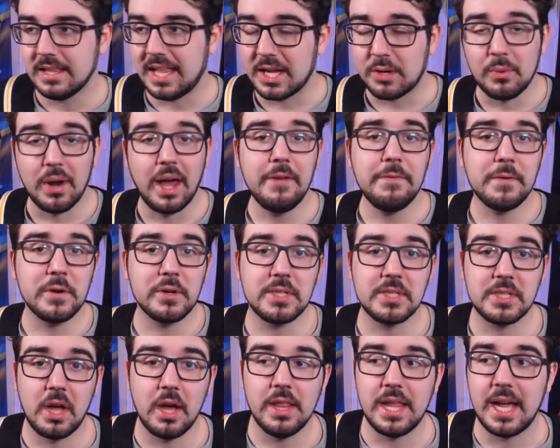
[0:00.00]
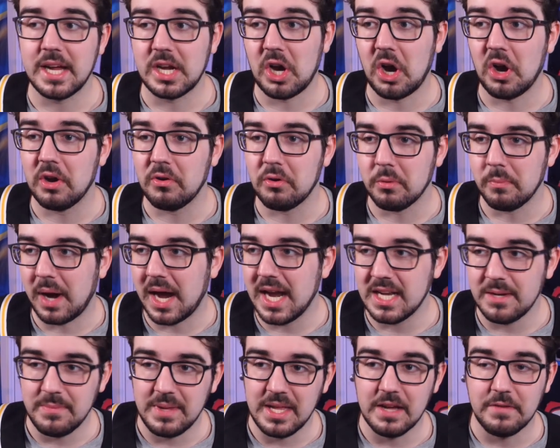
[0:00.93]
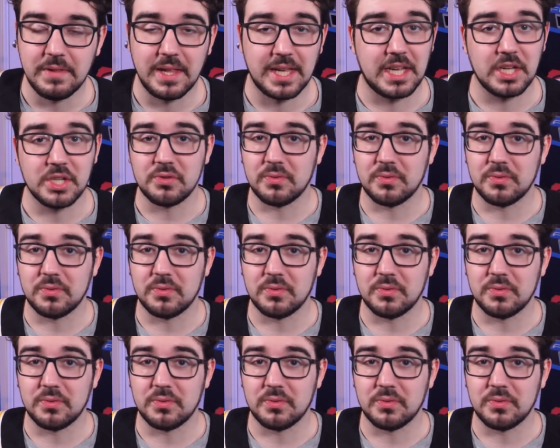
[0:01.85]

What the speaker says: Like, when I first saw that car, it reminded me of like a